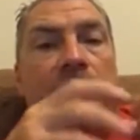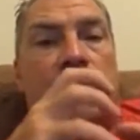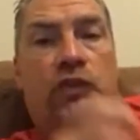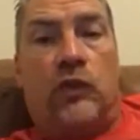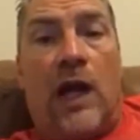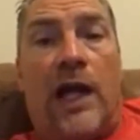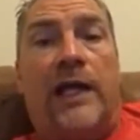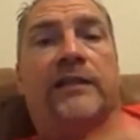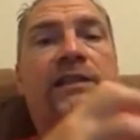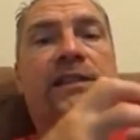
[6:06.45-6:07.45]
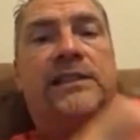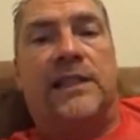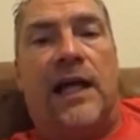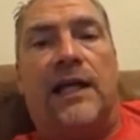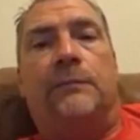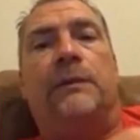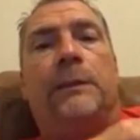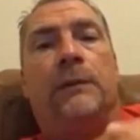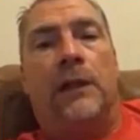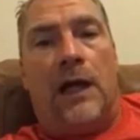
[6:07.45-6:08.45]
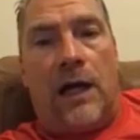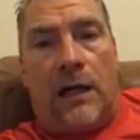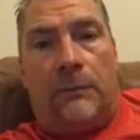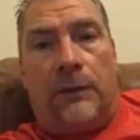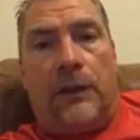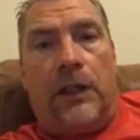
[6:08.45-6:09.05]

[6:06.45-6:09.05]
trying to sign people up.